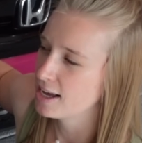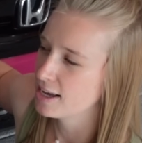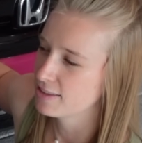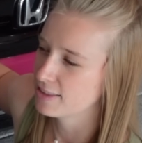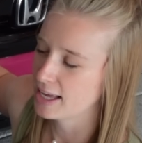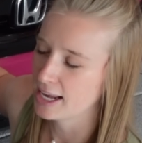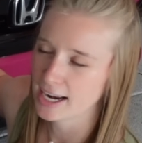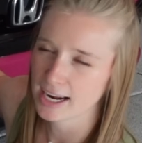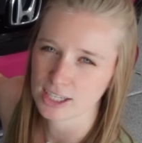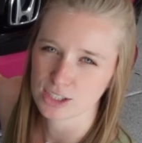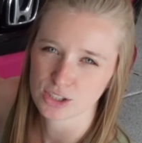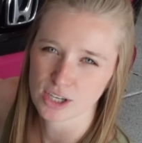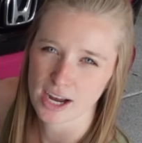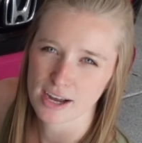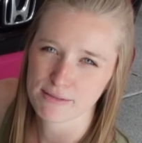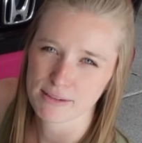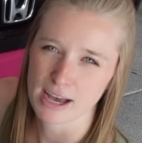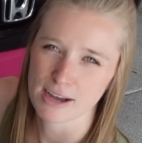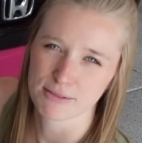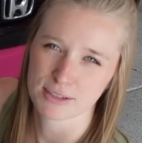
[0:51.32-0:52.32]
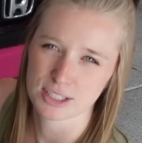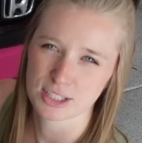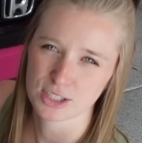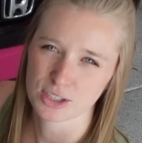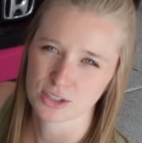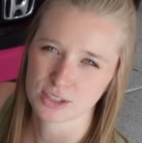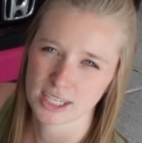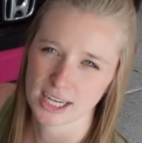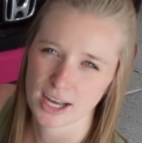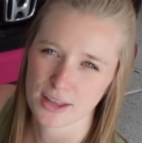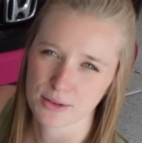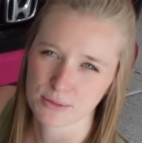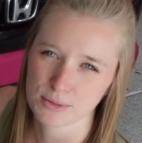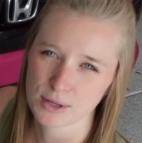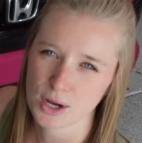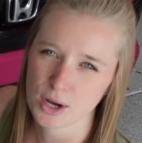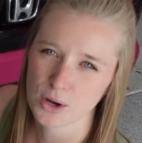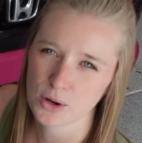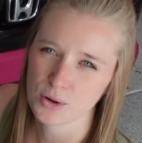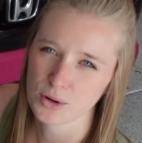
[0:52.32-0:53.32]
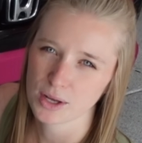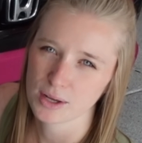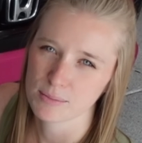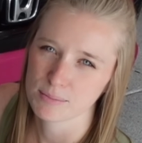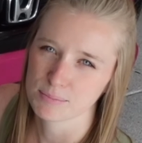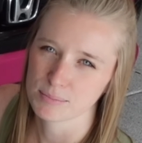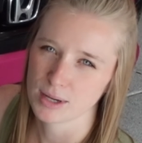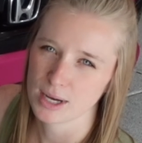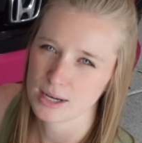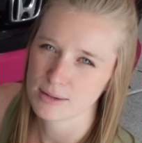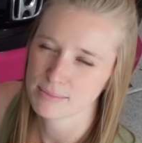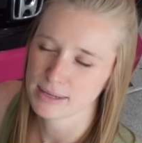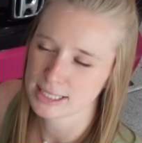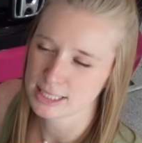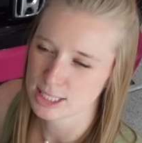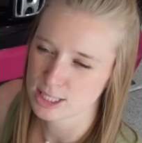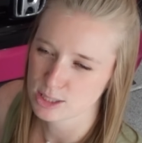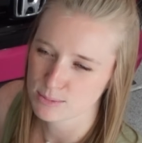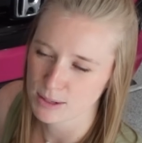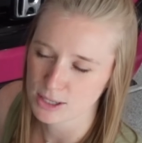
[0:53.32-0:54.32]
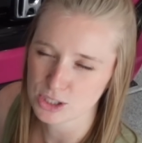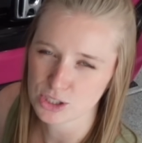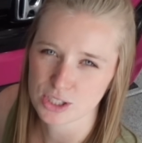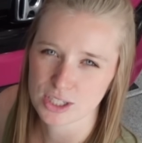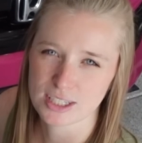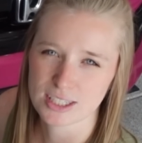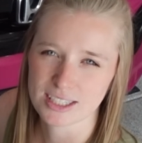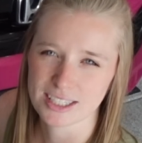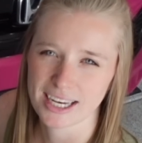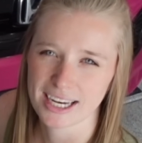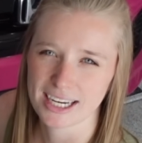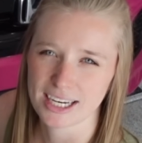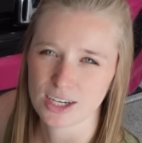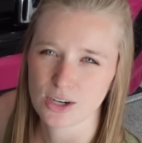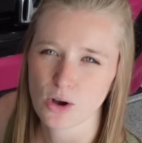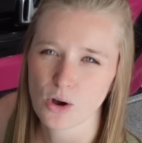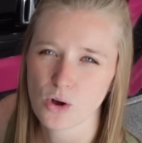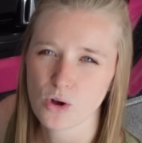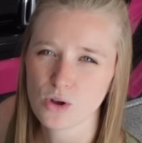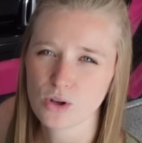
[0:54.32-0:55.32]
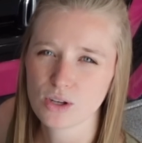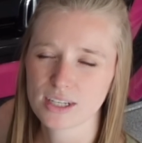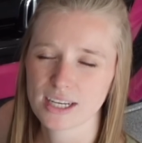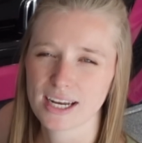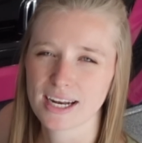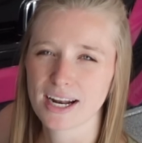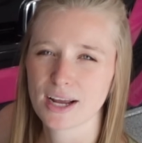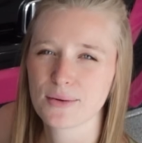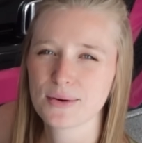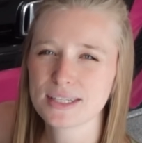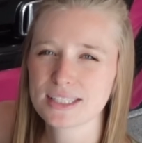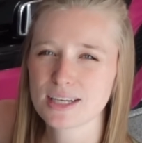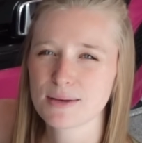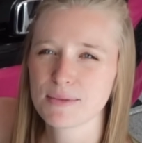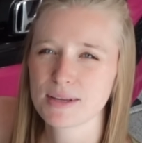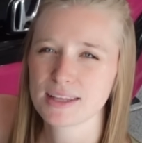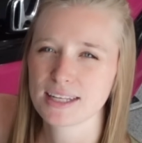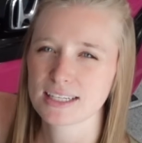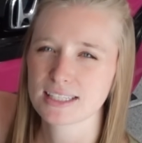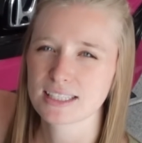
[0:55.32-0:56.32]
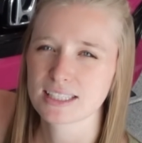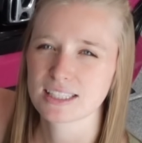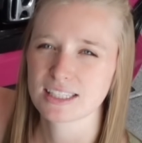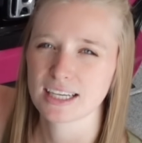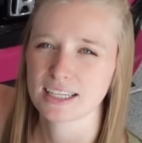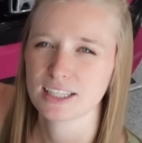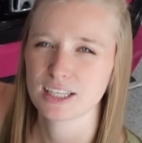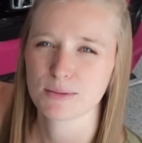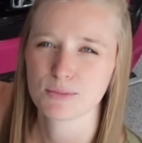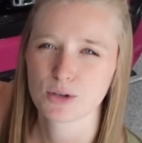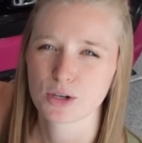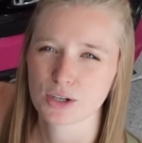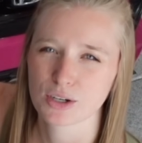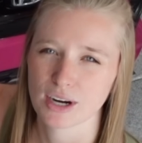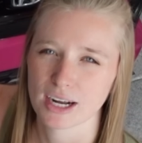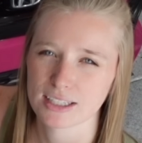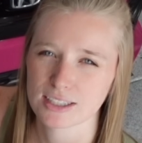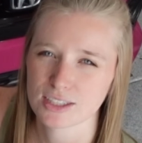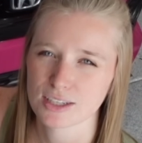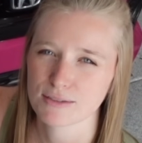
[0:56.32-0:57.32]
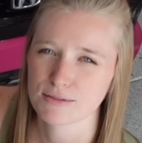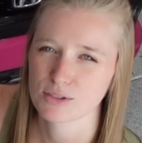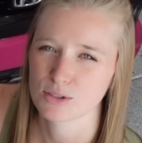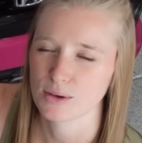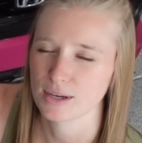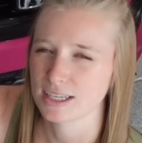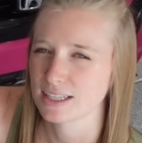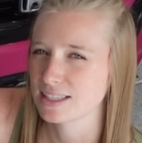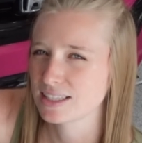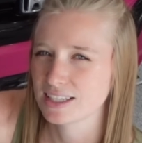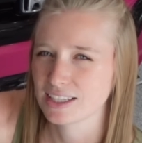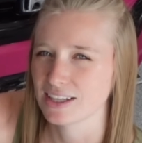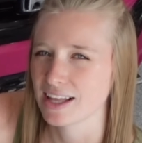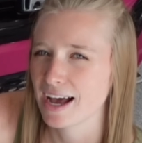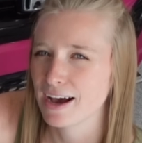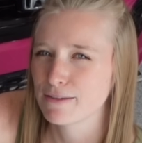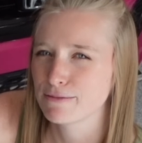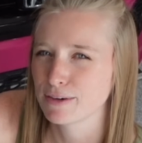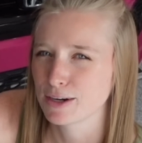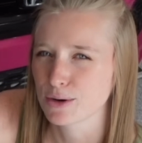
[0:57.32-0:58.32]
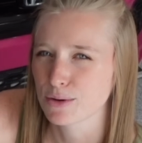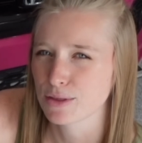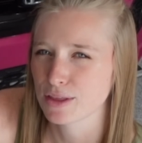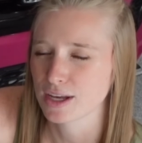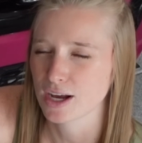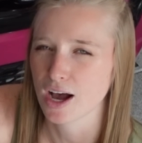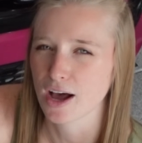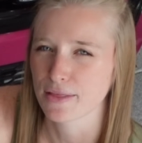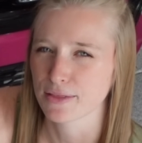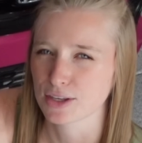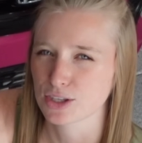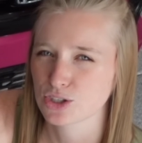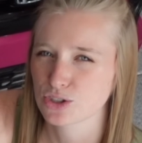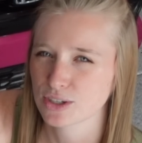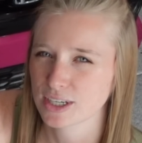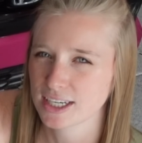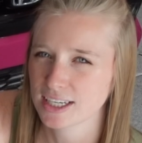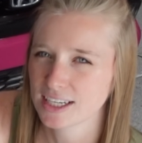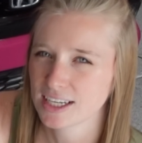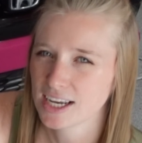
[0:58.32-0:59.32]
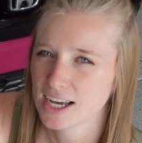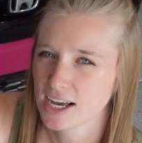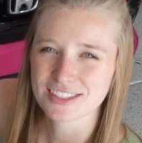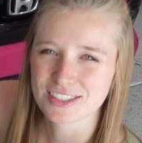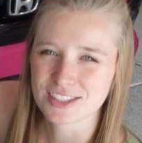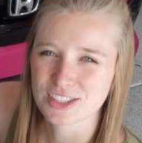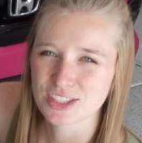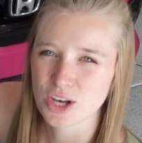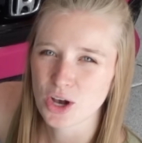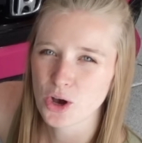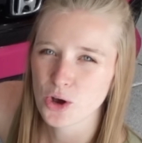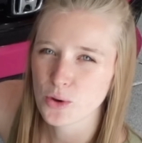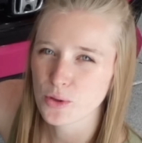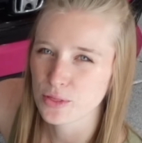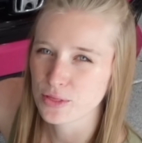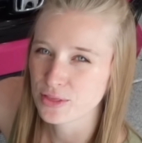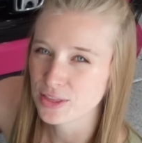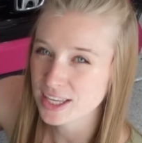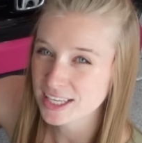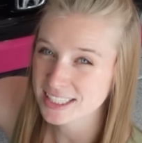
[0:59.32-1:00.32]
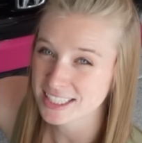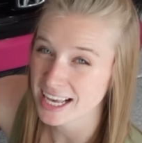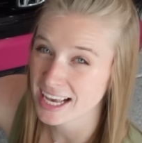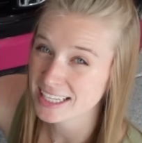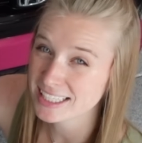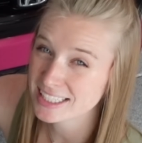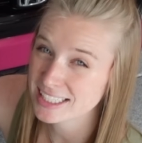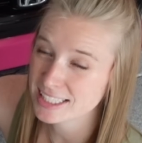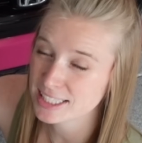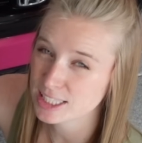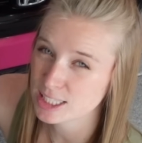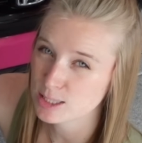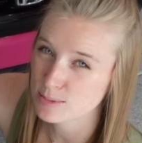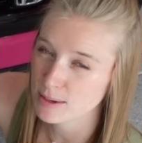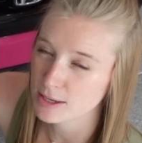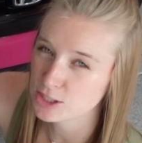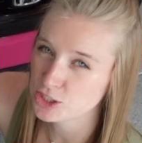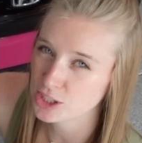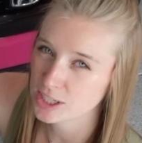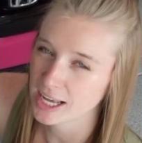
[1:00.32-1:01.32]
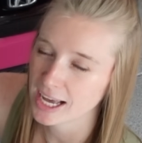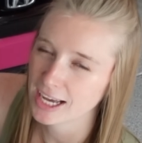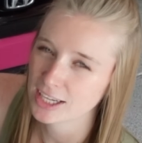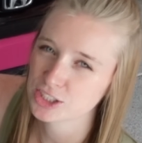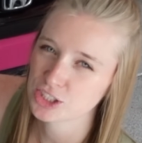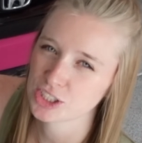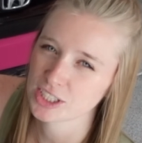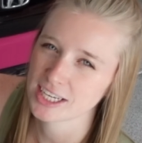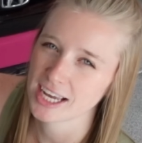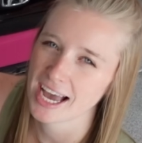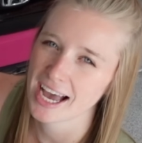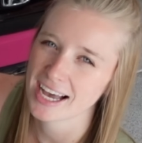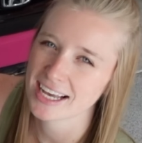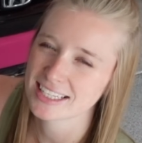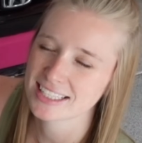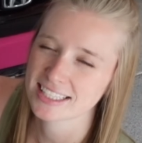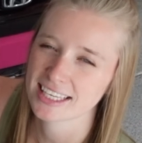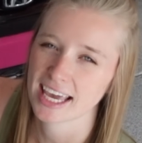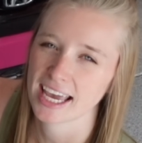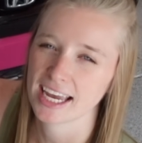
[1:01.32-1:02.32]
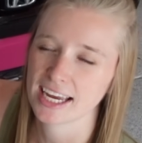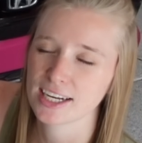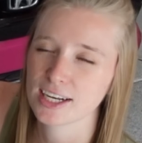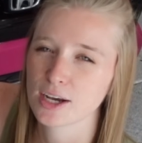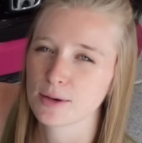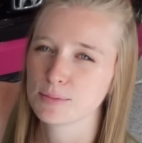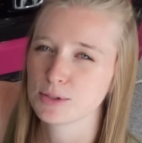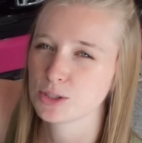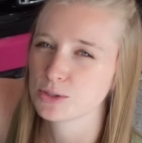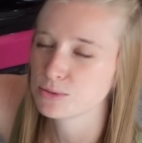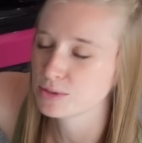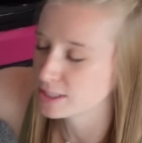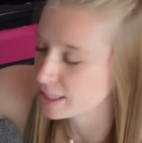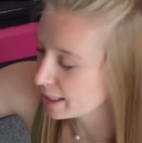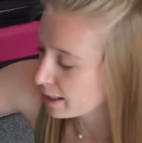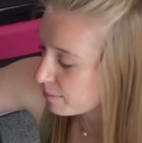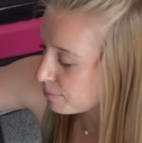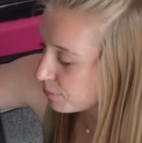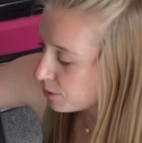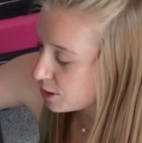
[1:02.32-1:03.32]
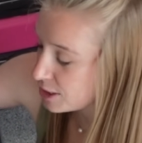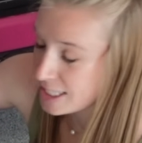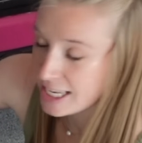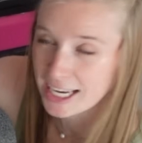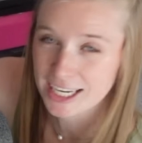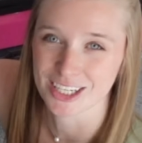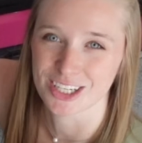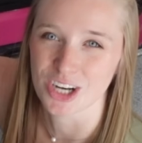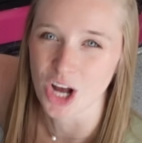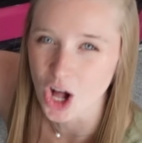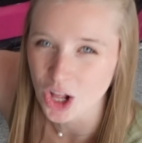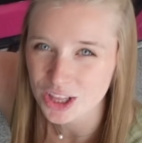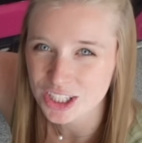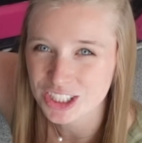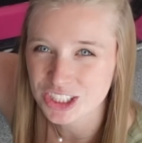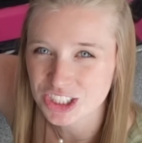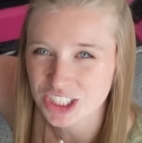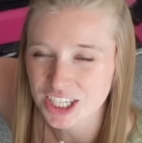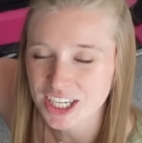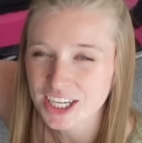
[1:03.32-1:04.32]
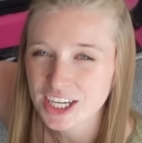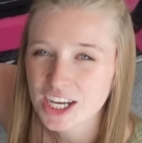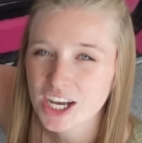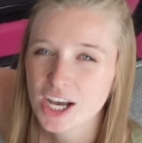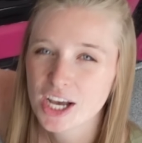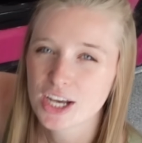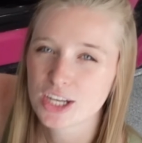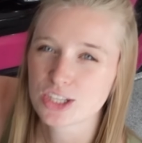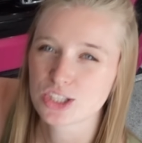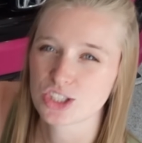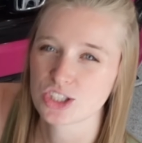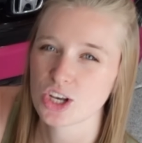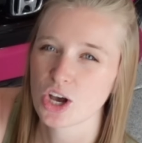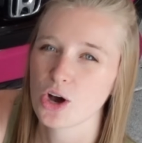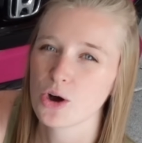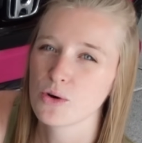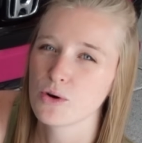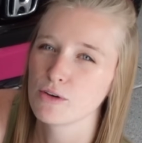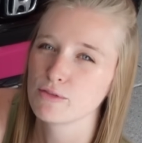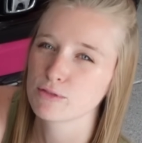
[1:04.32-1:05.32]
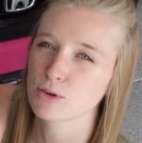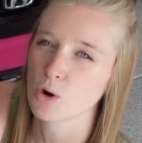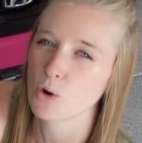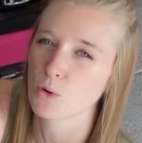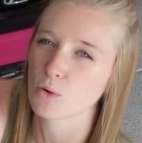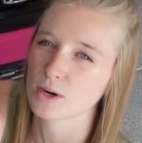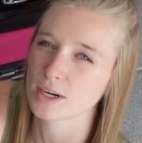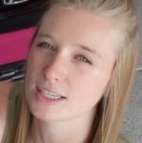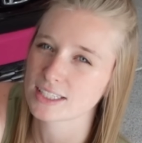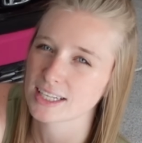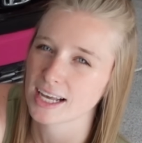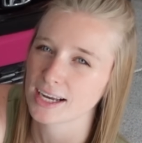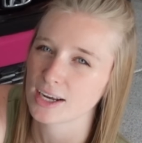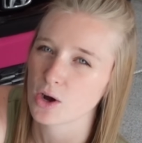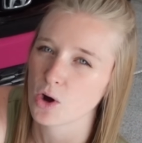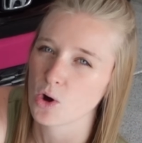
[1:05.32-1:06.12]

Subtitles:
that I drive every single day on the road, but my suspension's getting old, and I want something that's slightly more aggressive so I could still have fun with it on the street. So this ST suspension actually has KW damper technology. So of course, I